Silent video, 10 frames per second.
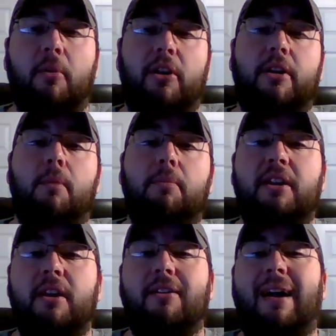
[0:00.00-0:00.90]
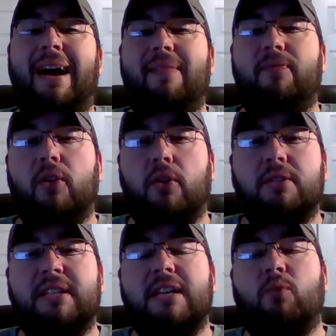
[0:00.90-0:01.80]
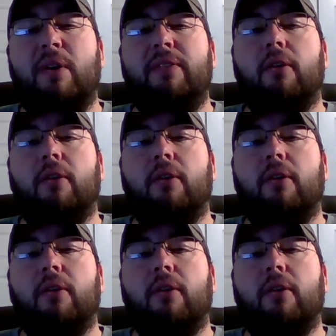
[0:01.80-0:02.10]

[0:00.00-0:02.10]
We're going to come to you here on Thursdays with